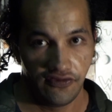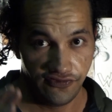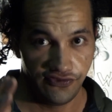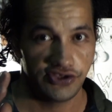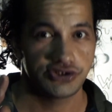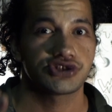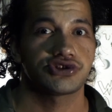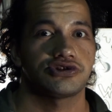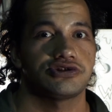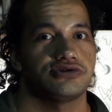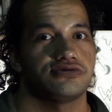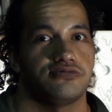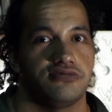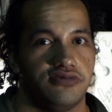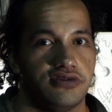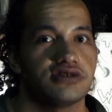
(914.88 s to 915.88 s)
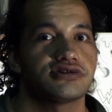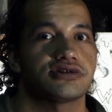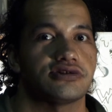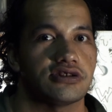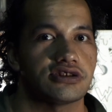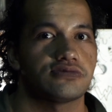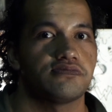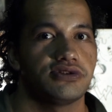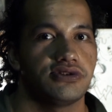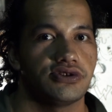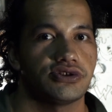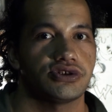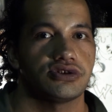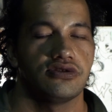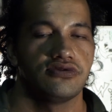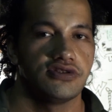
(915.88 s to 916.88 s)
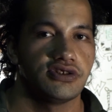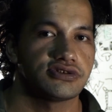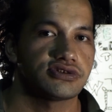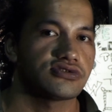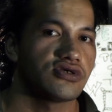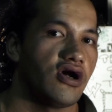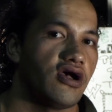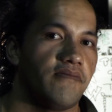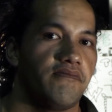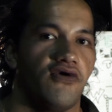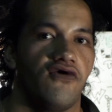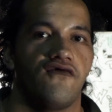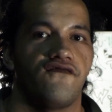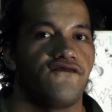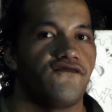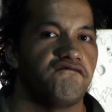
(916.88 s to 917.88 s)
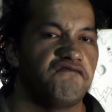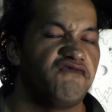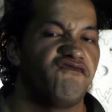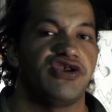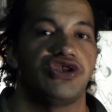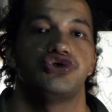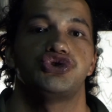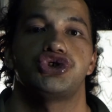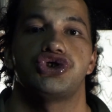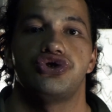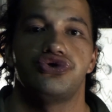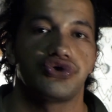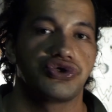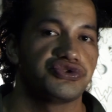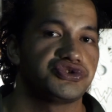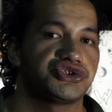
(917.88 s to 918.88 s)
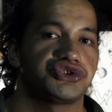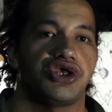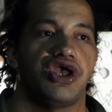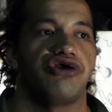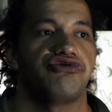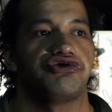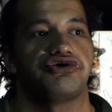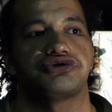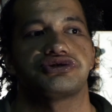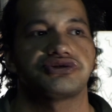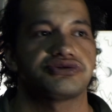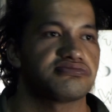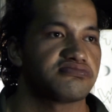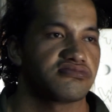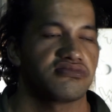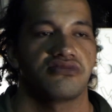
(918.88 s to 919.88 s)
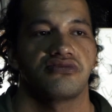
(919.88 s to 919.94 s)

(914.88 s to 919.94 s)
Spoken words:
This expedition, this type of adventure, you could say, this